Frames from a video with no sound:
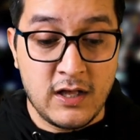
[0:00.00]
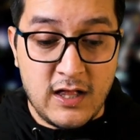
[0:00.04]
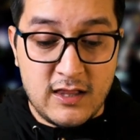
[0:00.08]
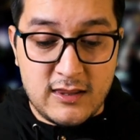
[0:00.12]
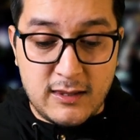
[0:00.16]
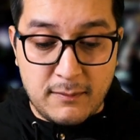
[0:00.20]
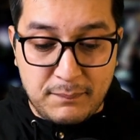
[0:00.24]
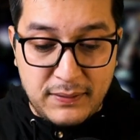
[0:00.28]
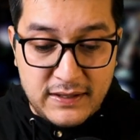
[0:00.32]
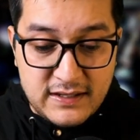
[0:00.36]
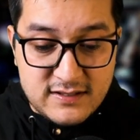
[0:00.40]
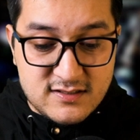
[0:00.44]
the
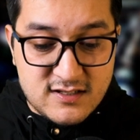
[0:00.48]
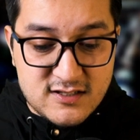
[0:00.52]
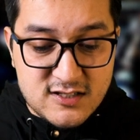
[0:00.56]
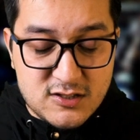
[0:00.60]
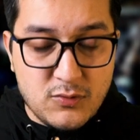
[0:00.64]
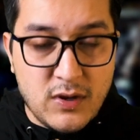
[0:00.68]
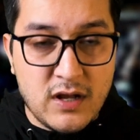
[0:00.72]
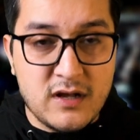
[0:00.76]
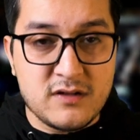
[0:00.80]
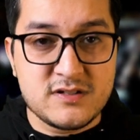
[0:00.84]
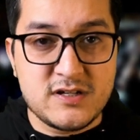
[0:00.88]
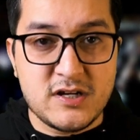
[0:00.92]
pieces
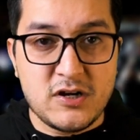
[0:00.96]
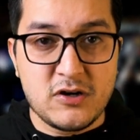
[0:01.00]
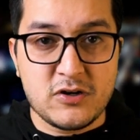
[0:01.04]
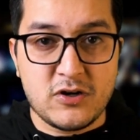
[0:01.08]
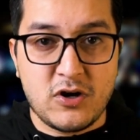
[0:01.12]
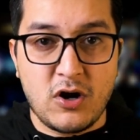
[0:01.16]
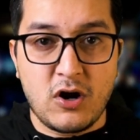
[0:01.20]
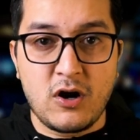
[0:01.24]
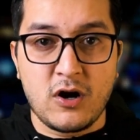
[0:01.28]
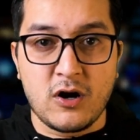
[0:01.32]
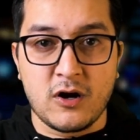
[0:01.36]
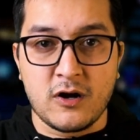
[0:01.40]
around Derek
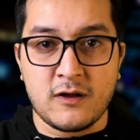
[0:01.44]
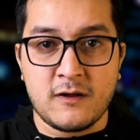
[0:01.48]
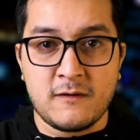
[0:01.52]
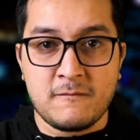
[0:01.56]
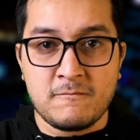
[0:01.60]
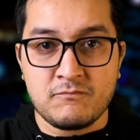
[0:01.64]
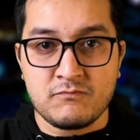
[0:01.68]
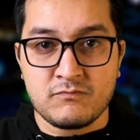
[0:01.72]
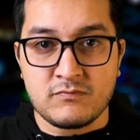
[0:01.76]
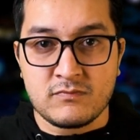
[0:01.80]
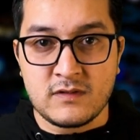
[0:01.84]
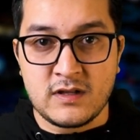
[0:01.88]
Carr,
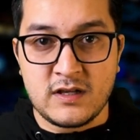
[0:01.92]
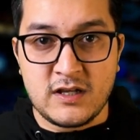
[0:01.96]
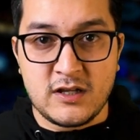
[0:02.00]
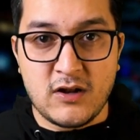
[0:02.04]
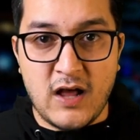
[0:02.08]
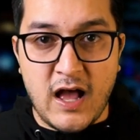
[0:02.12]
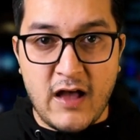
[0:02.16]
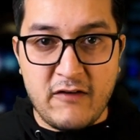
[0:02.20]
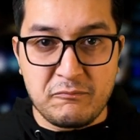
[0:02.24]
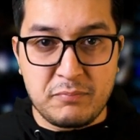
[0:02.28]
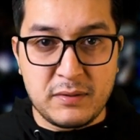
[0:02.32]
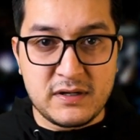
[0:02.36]
you know,
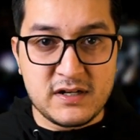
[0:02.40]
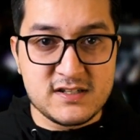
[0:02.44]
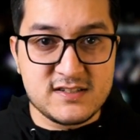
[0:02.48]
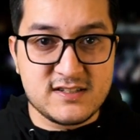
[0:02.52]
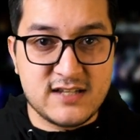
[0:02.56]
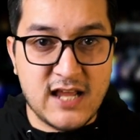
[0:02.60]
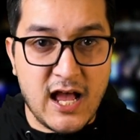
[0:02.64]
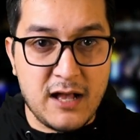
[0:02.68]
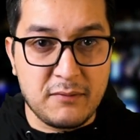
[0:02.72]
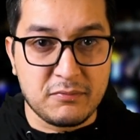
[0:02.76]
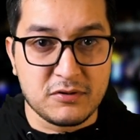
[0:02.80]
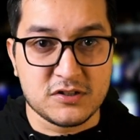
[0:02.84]
have been
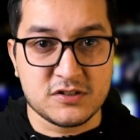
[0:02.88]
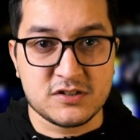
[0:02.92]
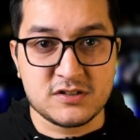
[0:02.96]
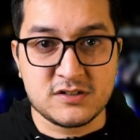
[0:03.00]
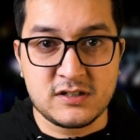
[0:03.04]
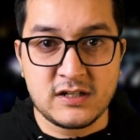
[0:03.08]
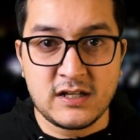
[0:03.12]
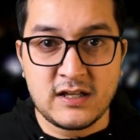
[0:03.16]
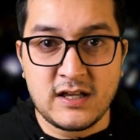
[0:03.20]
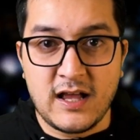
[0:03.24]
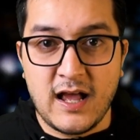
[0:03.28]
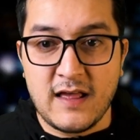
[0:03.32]
established.
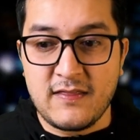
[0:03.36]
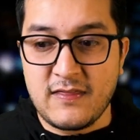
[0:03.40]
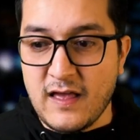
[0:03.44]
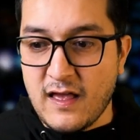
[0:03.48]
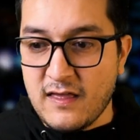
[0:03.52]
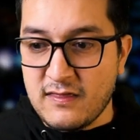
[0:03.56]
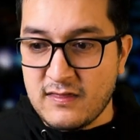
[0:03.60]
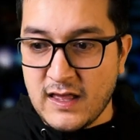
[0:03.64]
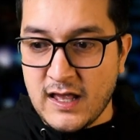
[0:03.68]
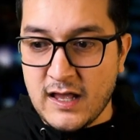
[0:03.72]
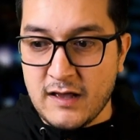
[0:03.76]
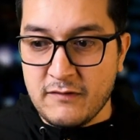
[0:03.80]

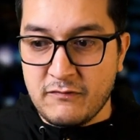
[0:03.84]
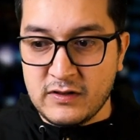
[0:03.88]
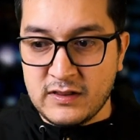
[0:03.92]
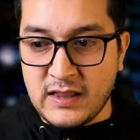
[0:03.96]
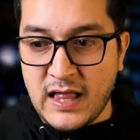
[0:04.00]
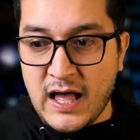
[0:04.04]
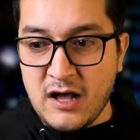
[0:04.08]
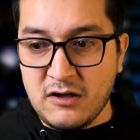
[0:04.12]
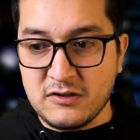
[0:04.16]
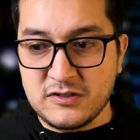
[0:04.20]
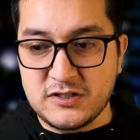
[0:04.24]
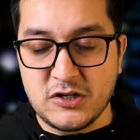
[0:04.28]
And they have
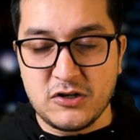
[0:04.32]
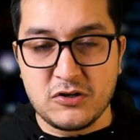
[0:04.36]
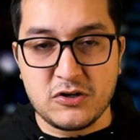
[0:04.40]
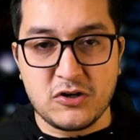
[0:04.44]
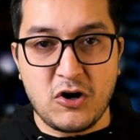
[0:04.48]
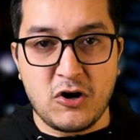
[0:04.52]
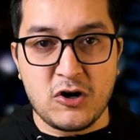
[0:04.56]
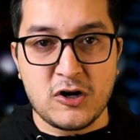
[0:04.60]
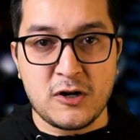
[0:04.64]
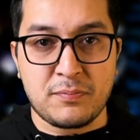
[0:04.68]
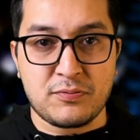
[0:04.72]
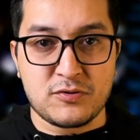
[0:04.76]
allowed Derek
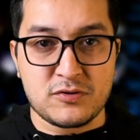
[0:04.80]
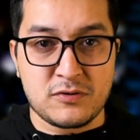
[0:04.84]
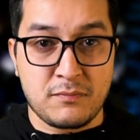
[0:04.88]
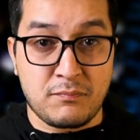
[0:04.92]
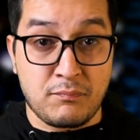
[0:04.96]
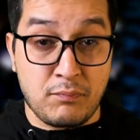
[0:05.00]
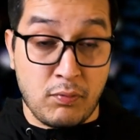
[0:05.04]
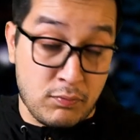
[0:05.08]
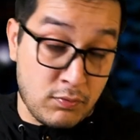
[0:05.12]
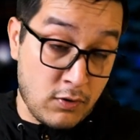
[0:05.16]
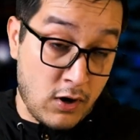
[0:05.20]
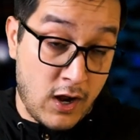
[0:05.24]
Carr to
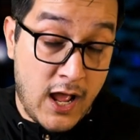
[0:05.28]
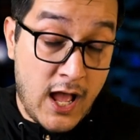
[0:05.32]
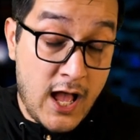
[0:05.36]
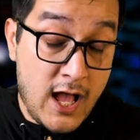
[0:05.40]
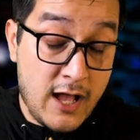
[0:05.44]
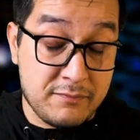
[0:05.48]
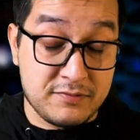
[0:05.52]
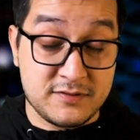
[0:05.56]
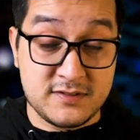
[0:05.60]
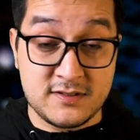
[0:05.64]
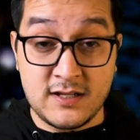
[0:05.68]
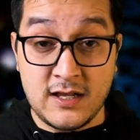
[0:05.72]

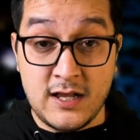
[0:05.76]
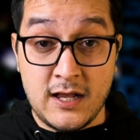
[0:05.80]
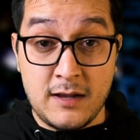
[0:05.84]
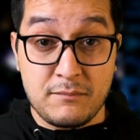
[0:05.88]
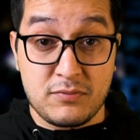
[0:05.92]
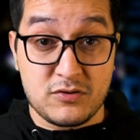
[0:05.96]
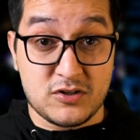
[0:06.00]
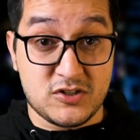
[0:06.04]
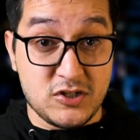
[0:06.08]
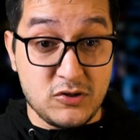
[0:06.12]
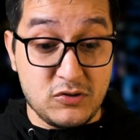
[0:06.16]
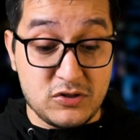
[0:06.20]
perhaps
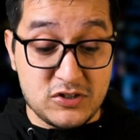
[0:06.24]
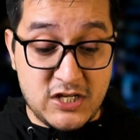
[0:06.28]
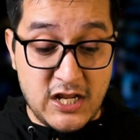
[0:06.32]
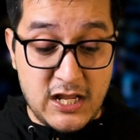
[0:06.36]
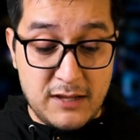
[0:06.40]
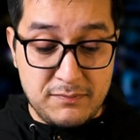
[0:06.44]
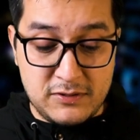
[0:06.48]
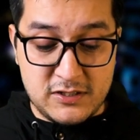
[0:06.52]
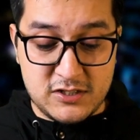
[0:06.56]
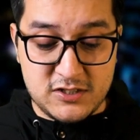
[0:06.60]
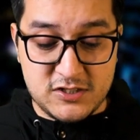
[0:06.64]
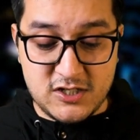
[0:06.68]
pursue a
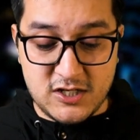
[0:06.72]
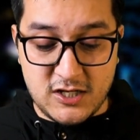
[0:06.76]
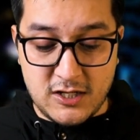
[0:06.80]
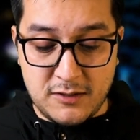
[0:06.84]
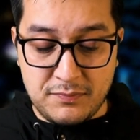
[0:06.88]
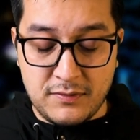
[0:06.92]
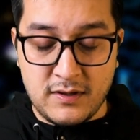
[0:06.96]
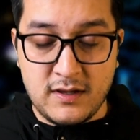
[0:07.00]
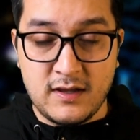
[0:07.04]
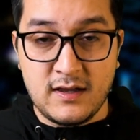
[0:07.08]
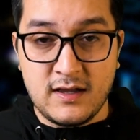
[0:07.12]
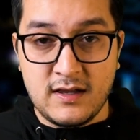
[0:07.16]

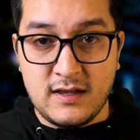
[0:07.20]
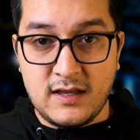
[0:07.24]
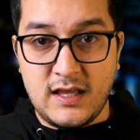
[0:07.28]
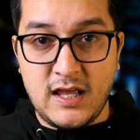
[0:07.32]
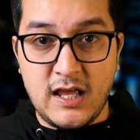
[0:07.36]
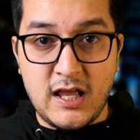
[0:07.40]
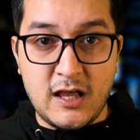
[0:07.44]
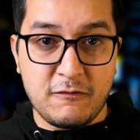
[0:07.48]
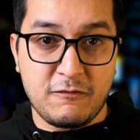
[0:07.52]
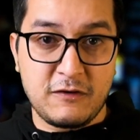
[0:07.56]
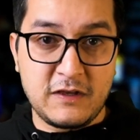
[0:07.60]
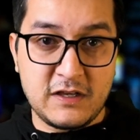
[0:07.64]
championship
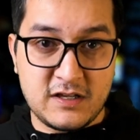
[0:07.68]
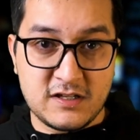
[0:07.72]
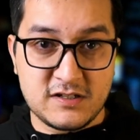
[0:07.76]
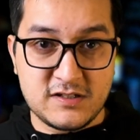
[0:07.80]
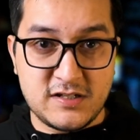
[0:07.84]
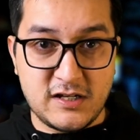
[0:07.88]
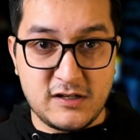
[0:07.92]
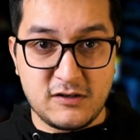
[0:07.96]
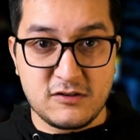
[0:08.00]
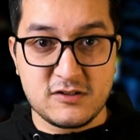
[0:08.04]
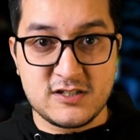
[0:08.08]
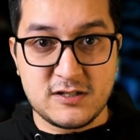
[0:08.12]
if he
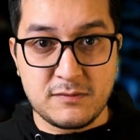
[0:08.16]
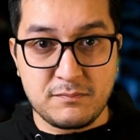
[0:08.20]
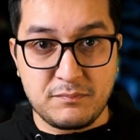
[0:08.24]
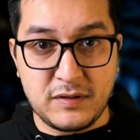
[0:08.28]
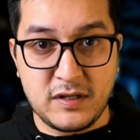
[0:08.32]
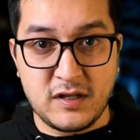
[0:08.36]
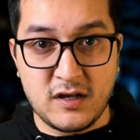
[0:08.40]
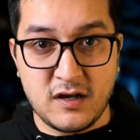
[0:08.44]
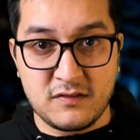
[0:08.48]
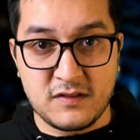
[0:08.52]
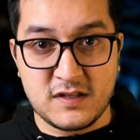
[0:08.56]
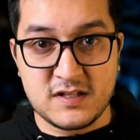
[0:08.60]
continues to
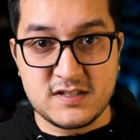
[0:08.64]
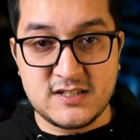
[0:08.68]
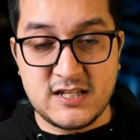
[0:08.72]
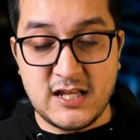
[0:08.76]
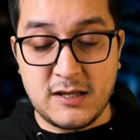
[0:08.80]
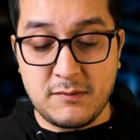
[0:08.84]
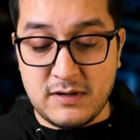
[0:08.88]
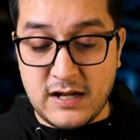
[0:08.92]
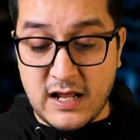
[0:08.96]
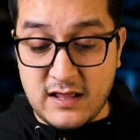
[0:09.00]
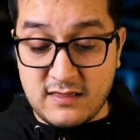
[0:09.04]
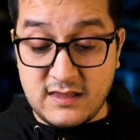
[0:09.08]
be on this
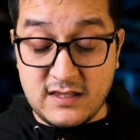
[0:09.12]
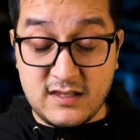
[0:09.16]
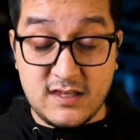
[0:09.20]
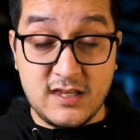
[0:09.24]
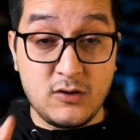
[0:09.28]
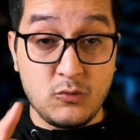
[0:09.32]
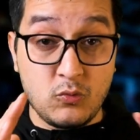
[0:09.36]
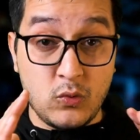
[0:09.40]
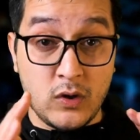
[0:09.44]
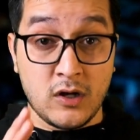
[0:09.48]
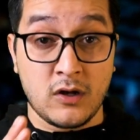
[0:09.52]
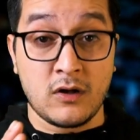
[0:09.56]
team. And I think he
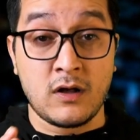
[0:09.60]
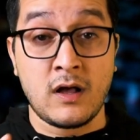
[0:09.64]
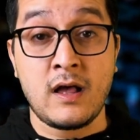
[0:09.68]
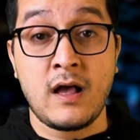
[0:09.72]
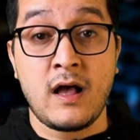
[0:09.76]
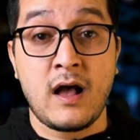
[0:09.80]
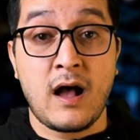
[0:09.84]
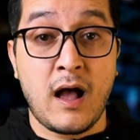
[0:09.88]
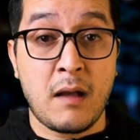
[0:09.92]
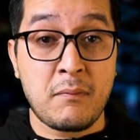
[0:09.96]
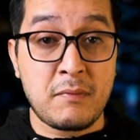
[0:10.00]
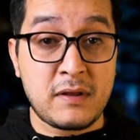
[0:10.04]
will.
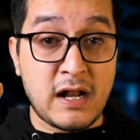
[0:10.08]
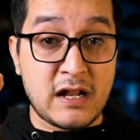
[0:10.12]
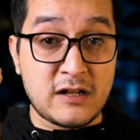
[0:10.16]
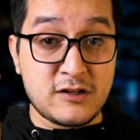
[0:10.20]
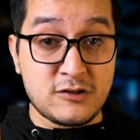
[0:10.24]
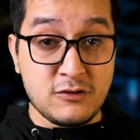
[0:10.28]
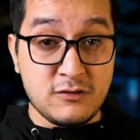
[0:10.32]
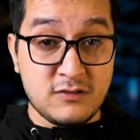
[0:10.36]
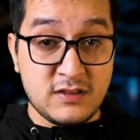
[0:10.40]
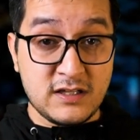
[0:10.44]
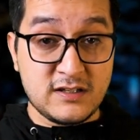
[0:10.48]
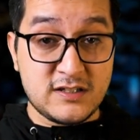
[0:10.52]
I mean, I
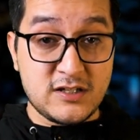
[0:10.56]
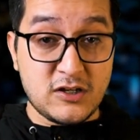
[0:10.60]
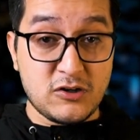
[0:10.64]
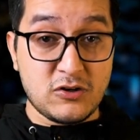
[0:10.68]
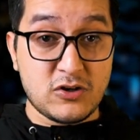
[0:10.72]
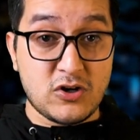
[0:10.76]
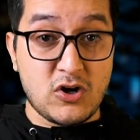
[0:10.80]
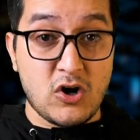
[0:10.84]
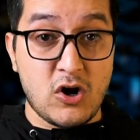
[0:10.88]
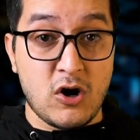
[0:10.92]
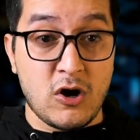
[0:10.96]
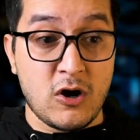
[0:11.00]
do think Derek
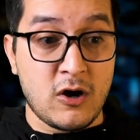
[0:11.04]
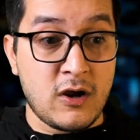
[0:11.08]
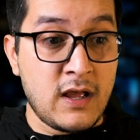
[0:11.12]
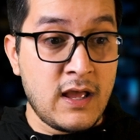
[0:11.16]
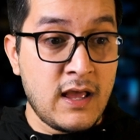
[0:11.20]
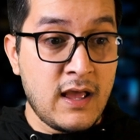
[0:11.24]
Carr